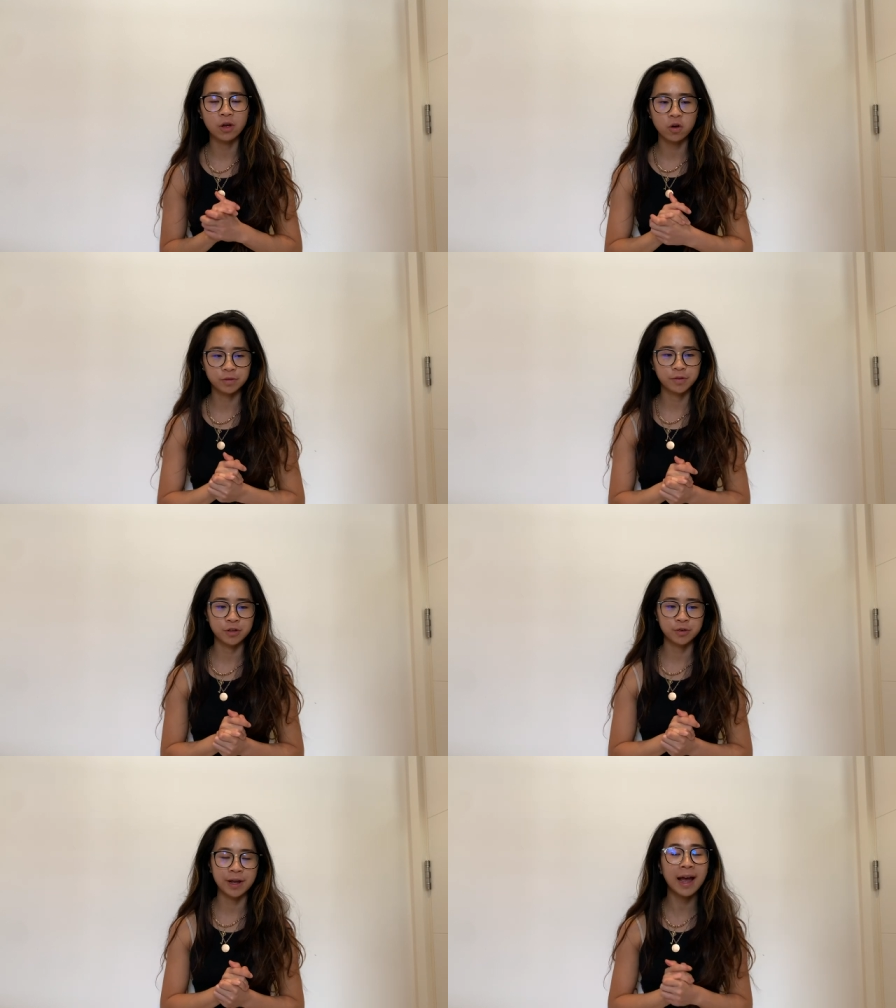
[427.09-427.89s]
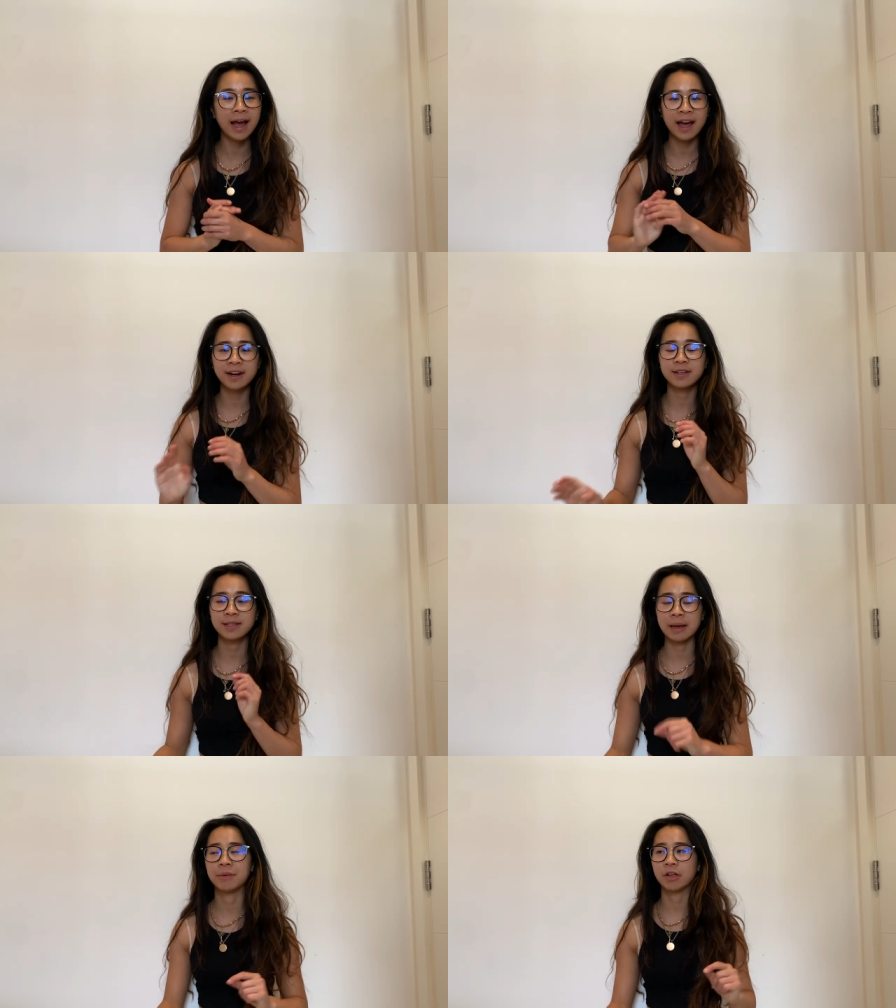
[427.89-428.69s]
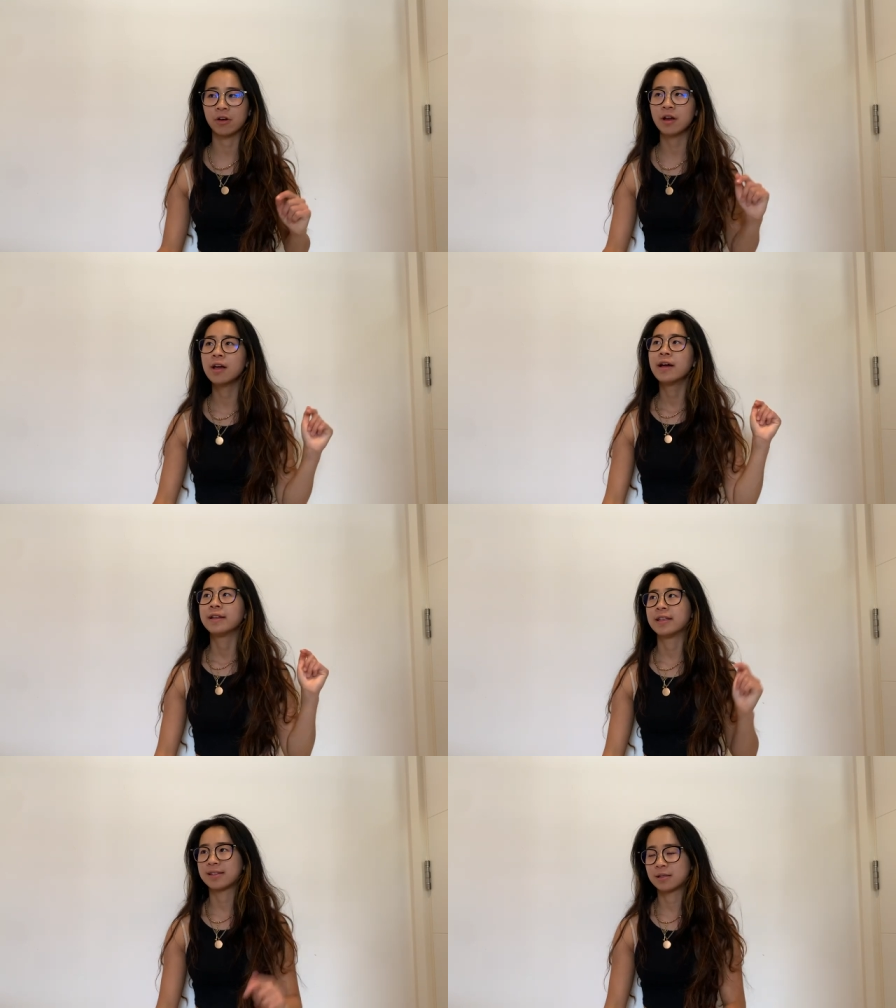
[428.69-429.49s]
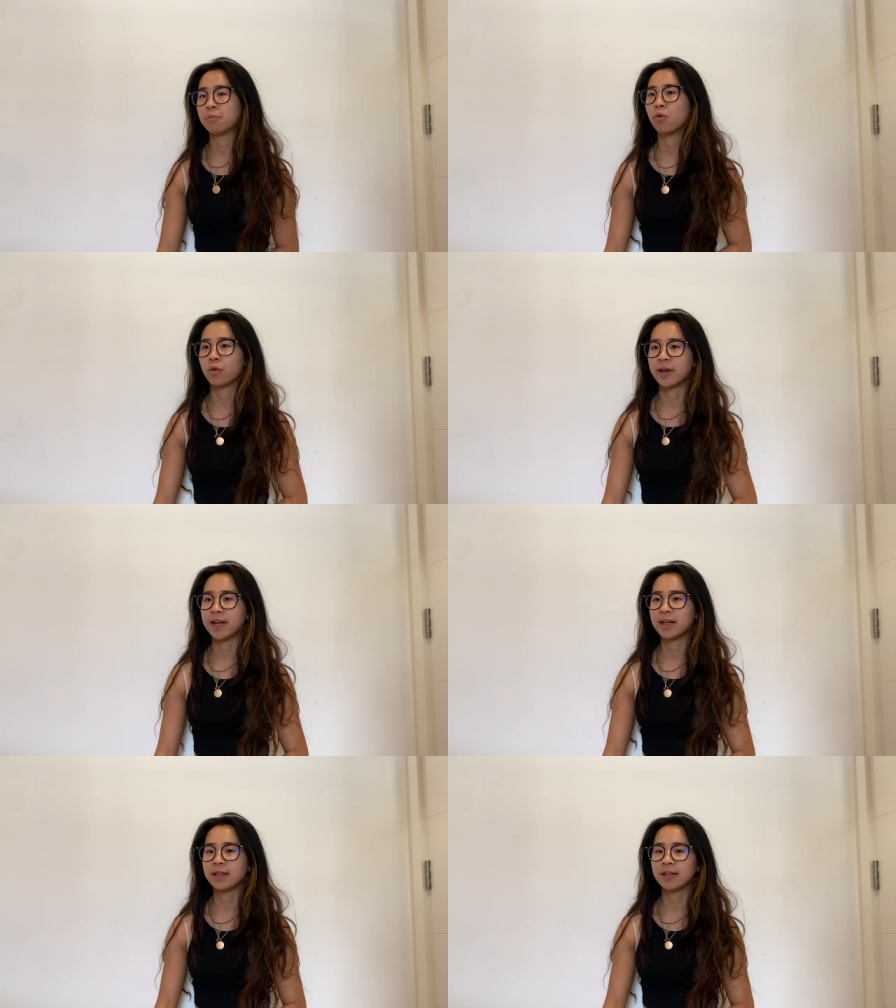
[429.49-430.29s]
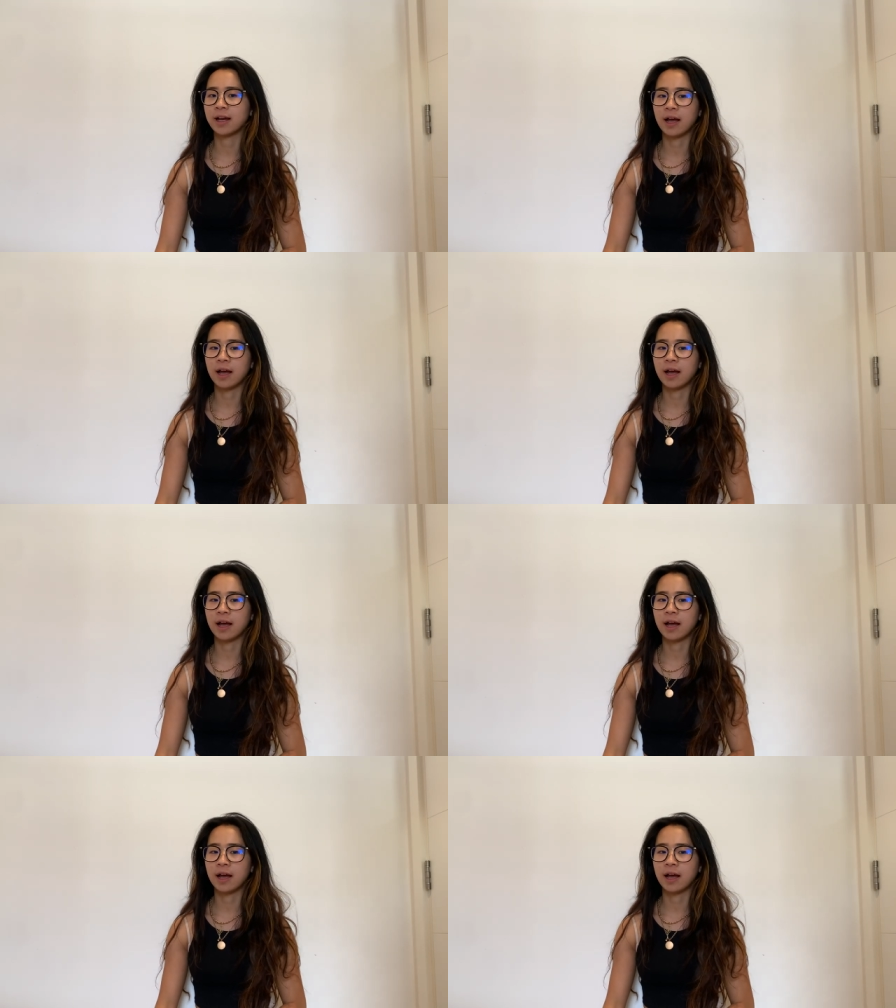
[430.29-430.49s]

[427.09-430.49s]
Oxford Street. I had a seminar this morning.